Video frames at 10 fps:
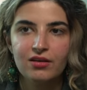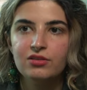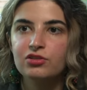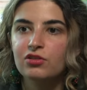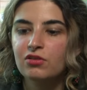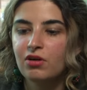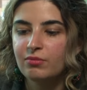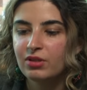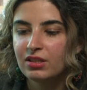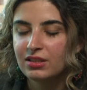So I'm
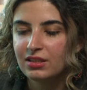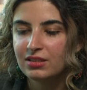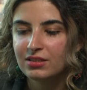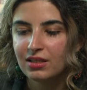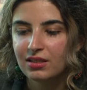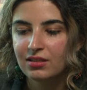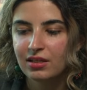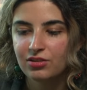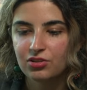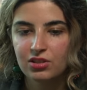going to take a second
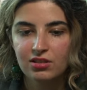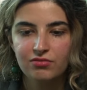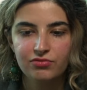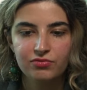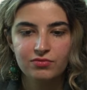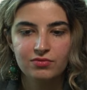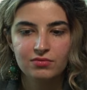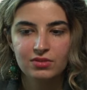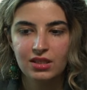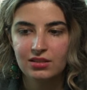and just kind of
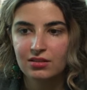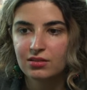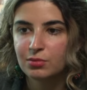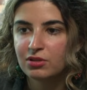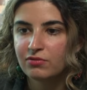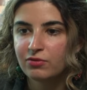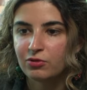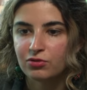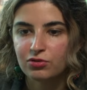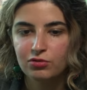get a little bit of
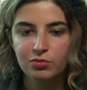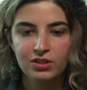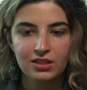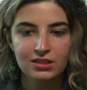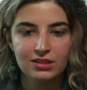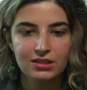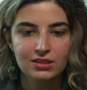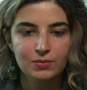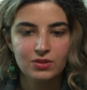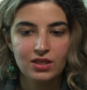vote. Who plays this?